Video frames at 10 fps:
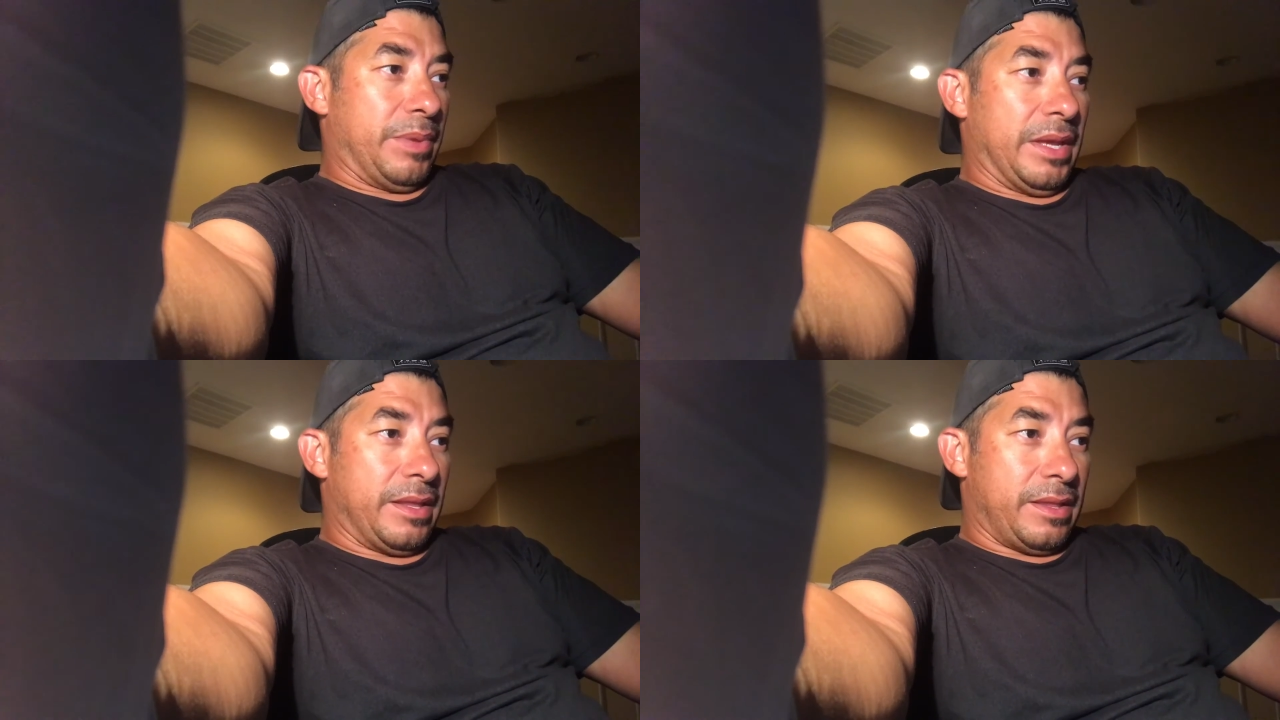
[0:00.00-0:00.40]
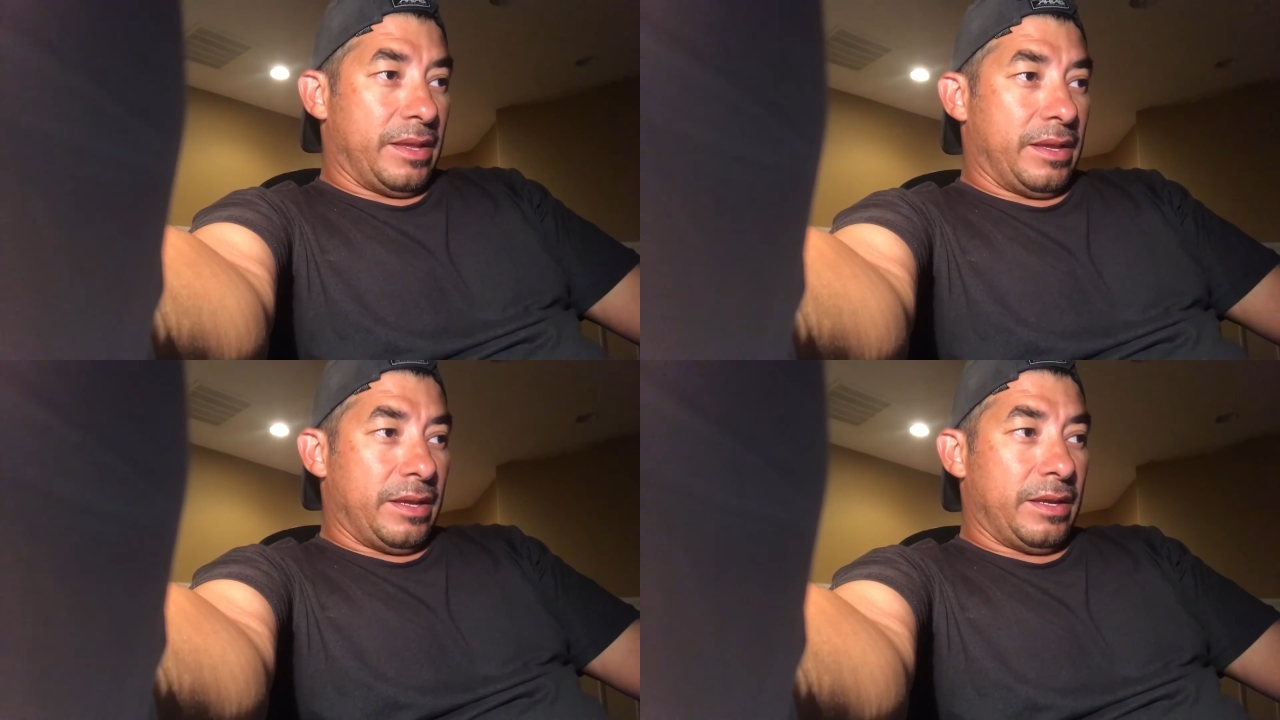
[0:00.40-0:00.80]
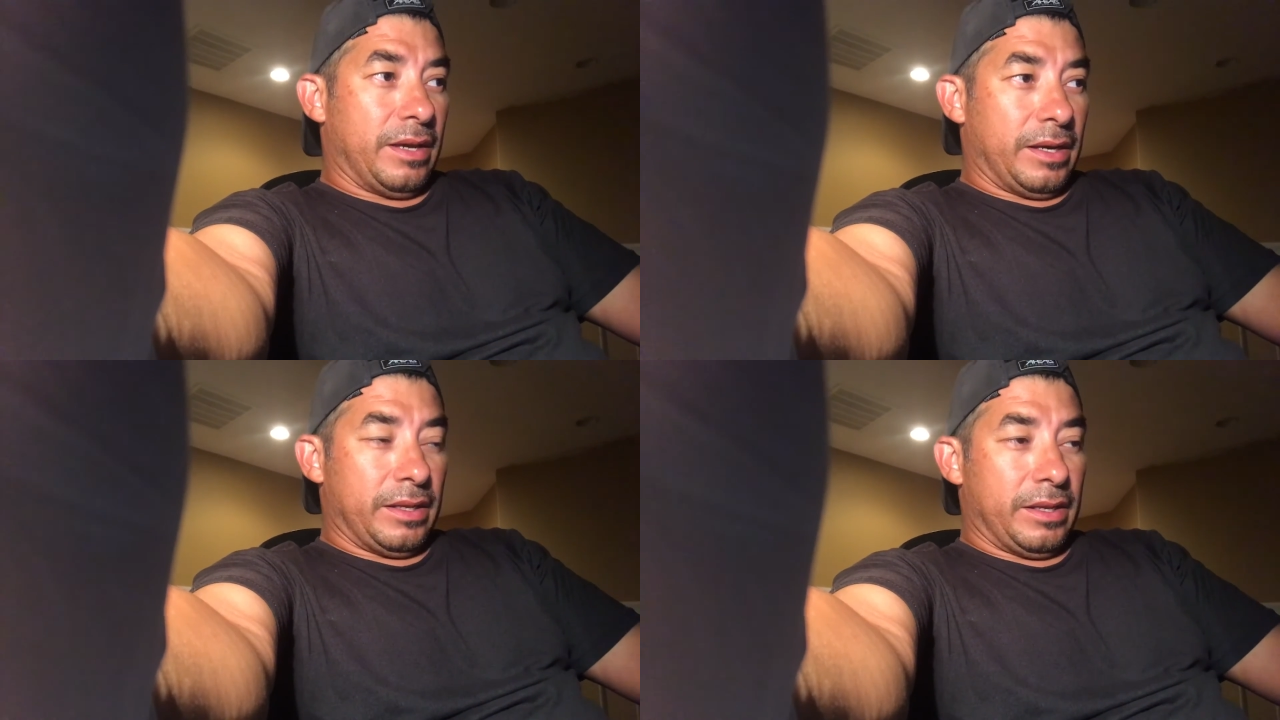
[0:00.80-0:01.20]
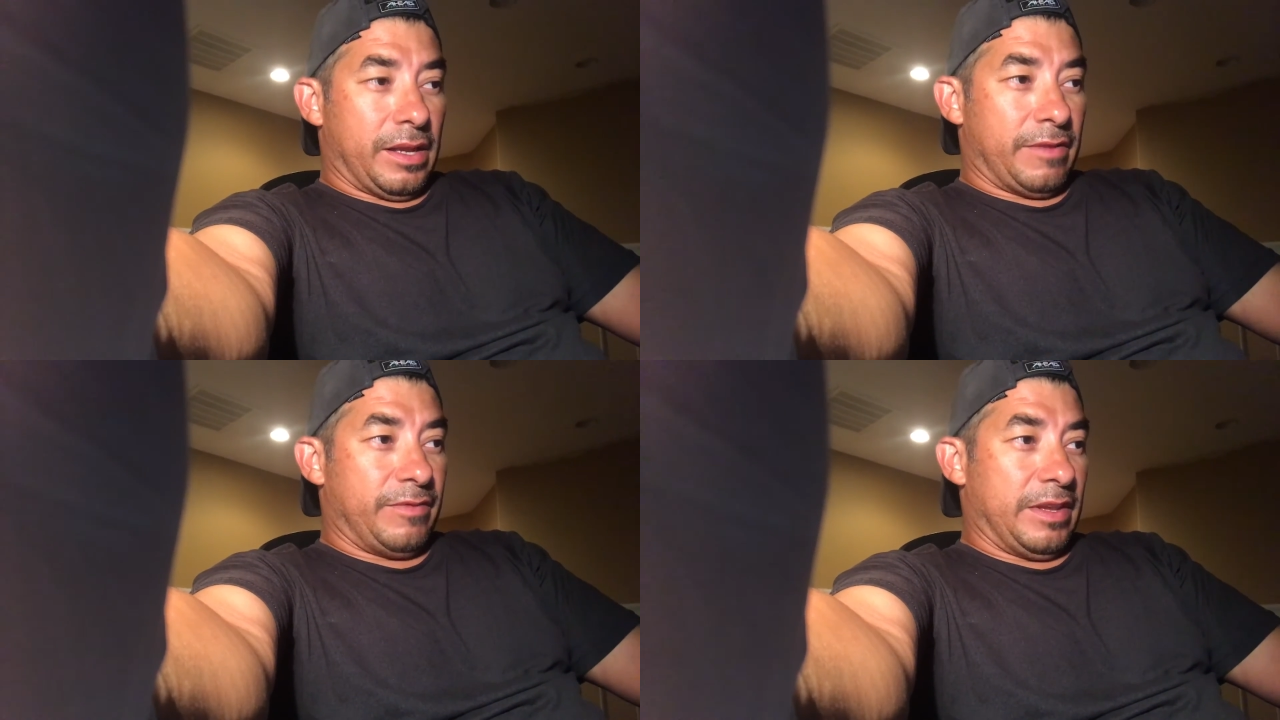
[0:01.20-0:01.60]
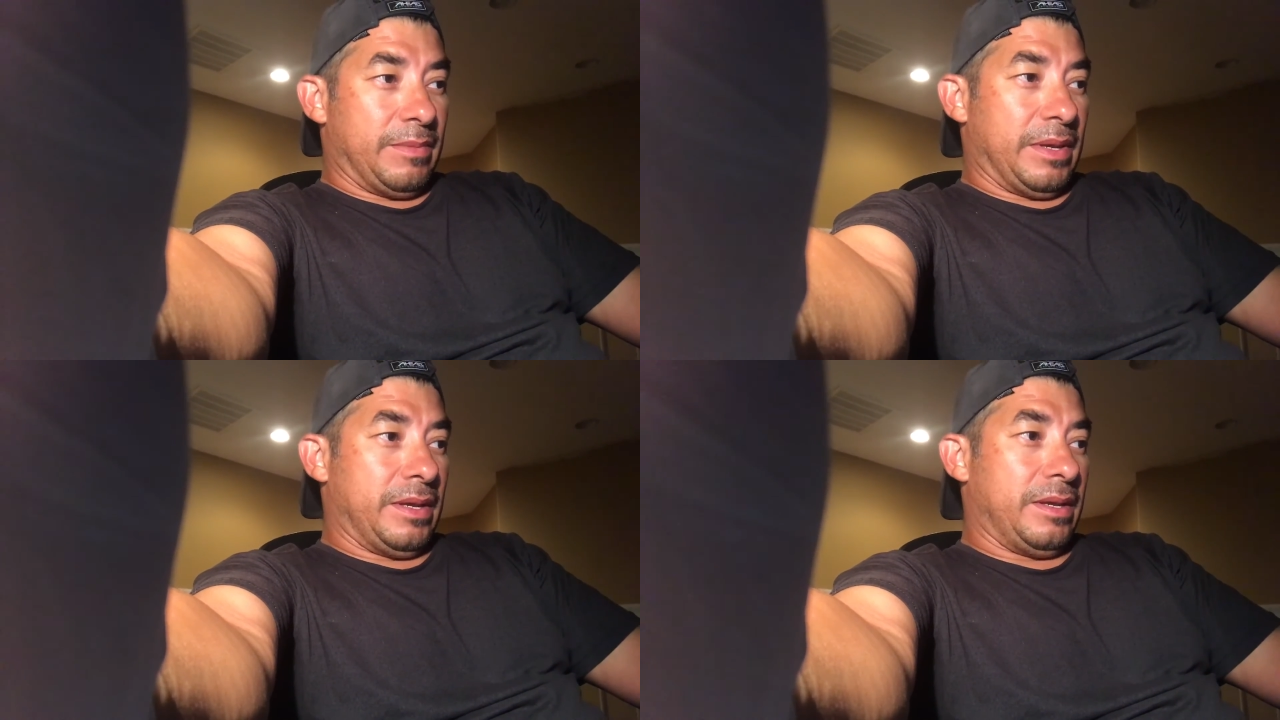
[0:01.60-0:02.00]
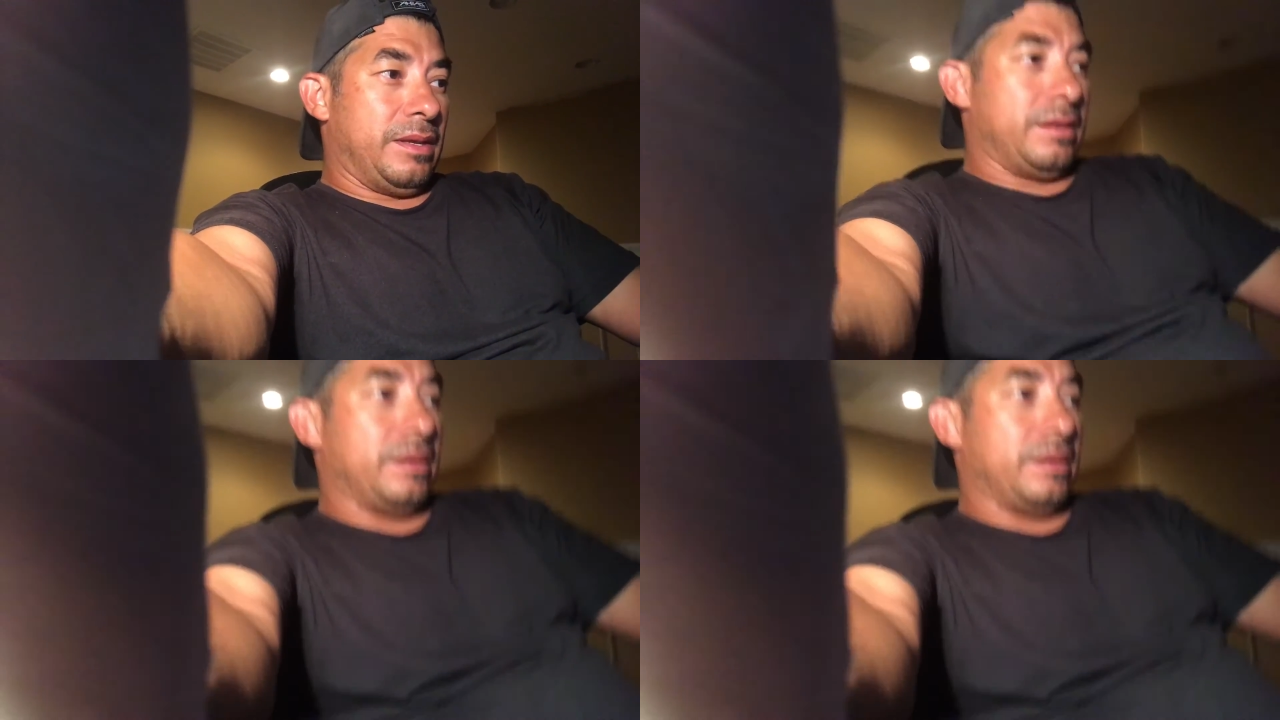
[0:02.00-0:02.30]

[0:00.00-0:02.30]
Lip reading: PNC, gut, and NVB,